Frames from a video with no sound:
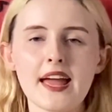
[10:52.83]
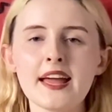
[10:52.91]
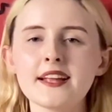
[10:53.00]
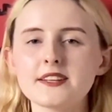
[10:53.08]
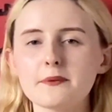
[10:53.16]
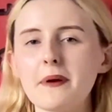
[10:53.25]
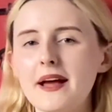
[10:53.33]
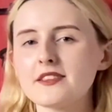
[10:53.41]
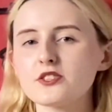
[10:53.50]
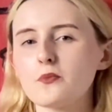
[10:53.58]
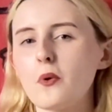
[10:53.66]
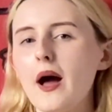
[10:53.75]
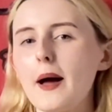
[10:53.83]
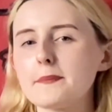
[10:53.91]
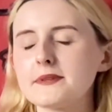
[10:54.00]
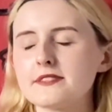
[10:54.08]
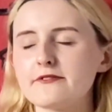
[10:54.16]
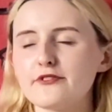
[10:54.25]
It depends on what
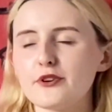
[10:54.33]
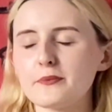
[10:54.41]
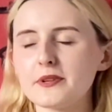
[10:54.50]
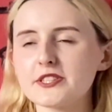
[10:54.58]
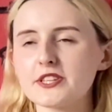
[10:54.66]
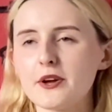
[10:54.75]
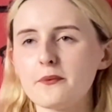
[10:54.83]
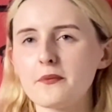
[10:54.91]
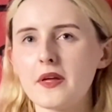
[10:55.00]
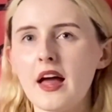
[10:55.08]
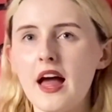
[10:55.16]
happens in Formula 2.